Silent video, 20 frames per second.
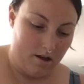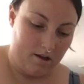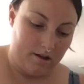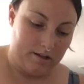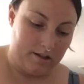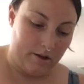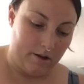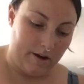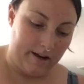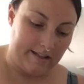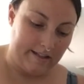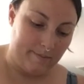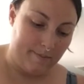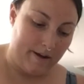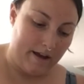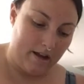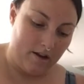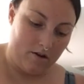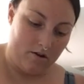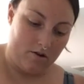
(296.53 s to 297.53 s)
So I
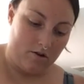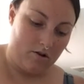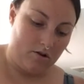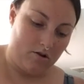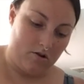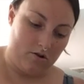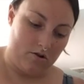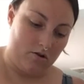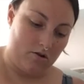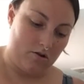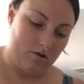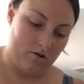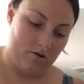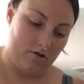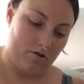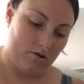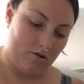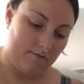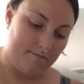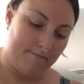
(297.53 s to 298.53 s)
spent
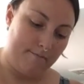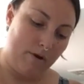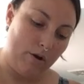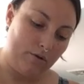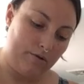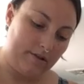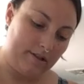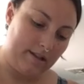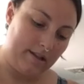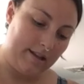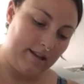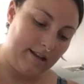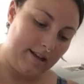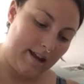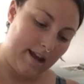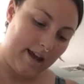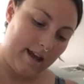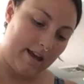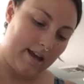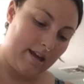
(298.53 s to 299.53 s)
most of the
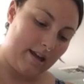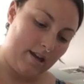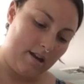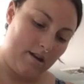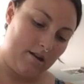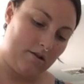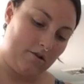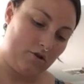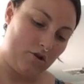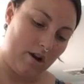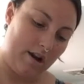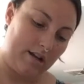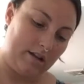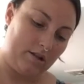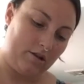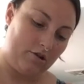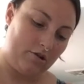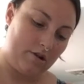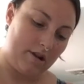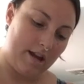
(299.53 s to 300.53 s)
day trying to
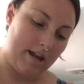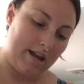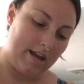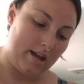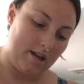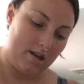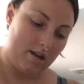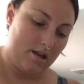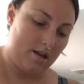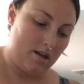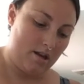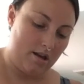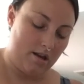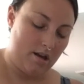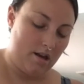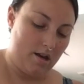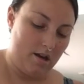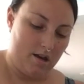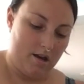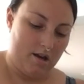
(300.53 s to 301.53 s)
create
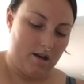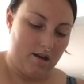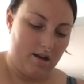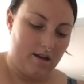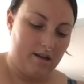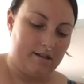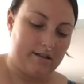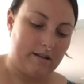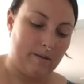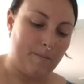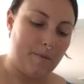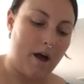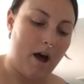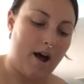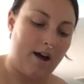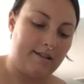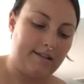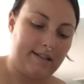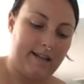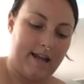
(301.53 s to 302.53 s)
some
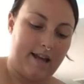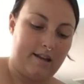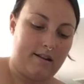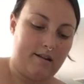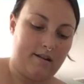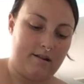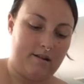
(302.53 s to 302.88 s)
content